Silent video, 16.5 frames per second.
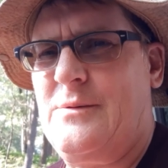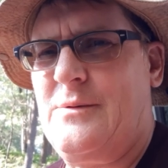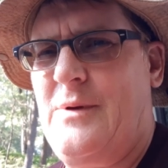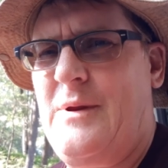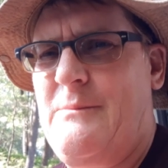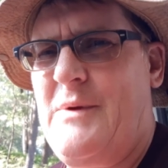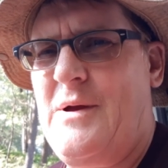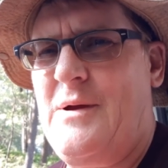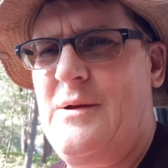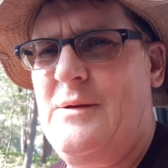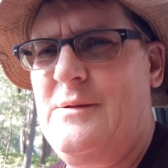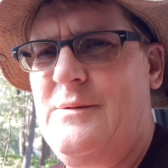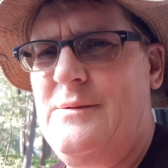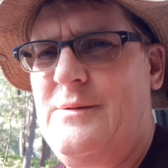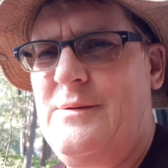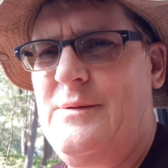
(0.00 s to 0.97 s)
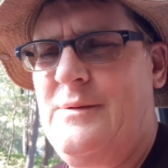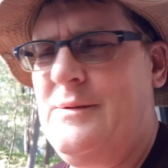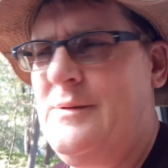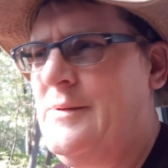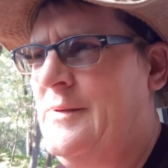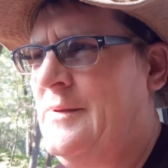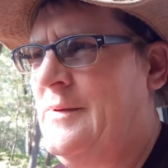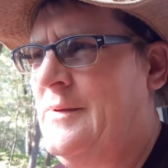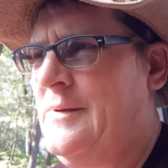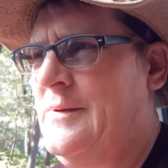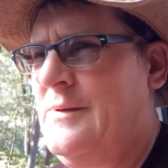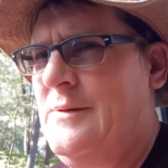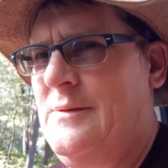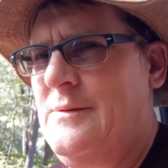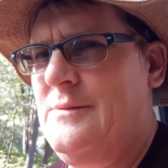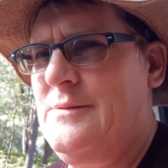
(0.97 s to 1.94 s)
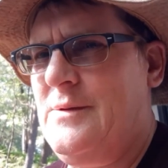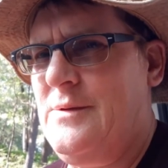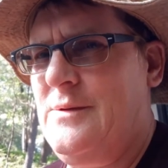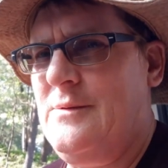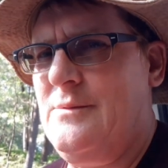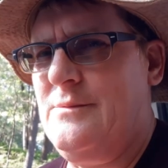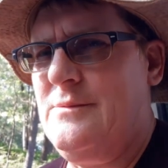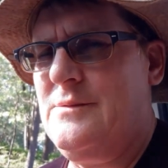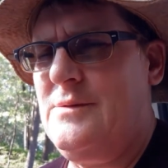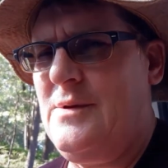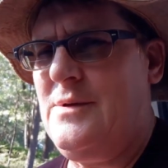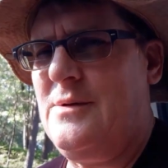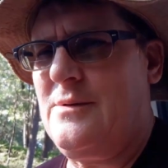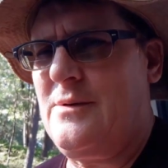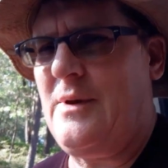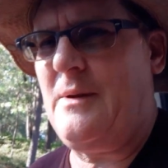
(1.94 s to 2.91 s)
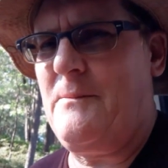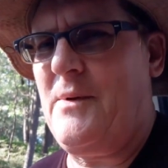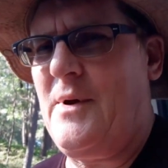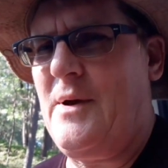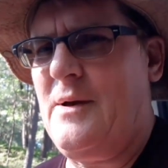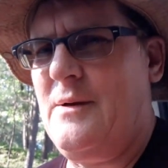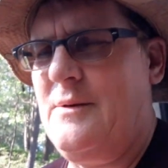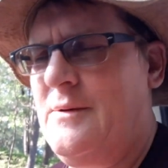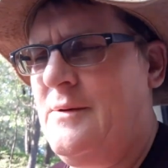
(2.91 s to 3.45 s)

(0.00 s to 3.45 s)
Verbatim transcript: grandma, tell your, tell your grandpa